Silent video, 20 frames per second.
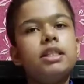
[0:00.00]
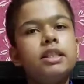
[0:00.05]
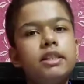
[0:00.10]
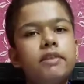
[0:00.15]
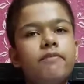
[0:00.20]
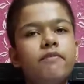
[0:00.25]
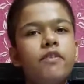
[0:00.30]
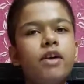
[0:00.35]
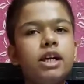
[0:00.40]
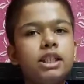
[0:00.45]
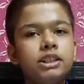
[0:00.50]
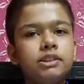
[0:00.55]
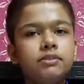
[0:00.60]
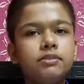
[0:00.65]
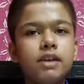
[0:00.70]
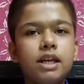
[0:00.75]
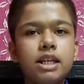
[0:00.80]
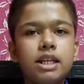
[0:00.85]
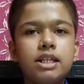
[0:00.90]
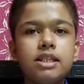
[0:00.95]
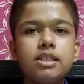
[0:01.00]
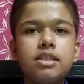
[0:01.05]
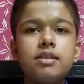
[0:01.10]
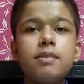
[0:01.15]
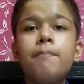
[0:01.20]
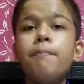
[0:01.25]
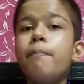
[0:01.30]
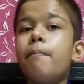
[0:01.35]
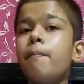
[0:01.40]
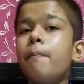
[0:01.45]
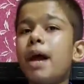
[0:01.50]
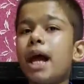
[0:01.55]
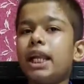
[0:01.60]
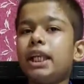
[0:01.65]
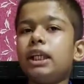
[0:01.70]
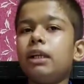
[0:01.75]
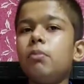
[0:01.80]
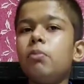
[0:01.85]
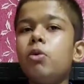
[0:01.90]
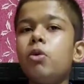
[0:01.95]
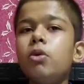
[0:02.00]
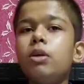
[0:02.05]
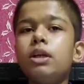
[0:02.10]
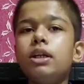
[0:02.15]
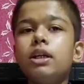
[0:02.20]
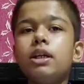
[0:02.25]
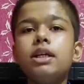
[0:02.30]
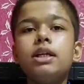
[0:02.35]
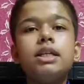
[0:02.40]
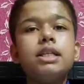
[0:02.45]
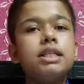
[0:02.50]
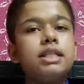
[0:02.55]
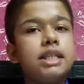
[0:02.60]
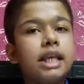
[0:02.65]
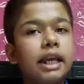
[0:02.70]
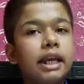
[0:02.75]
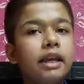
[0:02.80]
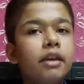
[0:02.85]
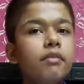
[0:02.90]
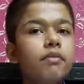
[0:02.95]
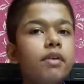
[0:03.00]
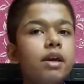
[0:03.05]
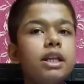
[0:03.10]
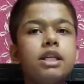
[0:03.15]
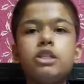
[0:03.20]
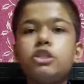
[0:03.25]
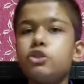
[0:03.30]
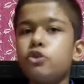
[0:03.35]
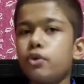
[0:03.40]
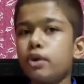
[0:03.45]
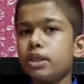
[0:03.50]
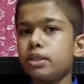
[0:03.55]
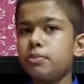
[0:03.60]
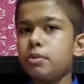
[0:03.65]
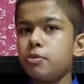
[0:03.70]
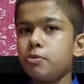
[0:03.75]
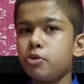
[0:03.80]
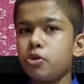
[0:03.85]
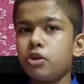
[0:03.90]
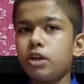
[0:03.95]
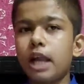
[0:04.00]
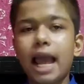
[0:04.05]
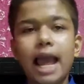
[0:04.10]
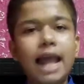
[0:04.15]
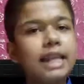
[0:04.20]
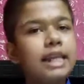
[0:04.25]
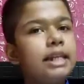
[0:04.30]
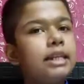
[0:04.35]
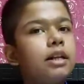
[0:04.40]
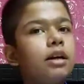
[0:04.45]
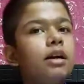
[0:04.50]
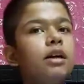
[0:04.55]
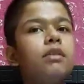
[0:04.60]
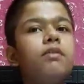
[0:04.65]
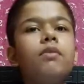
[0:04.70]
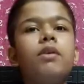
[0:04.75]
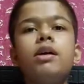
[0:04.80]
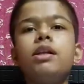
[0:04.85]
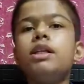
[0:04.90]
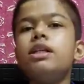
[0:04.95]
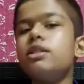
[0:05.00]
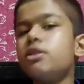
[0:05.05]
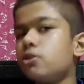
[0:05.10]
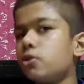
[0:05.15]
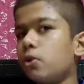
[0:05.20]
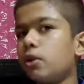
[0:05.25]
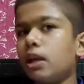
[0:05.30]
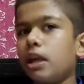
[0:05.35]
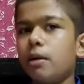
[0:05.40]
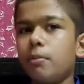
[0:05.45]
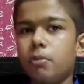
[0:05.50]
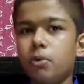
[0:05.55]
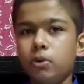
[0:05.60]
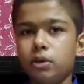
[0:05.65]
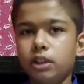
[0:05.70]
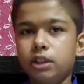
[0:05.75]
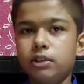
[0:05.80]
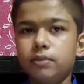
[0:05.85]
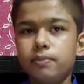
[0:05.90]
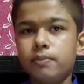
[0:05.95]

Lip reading: The first one is battery mode, second one is USB mode and the third one is solar mode.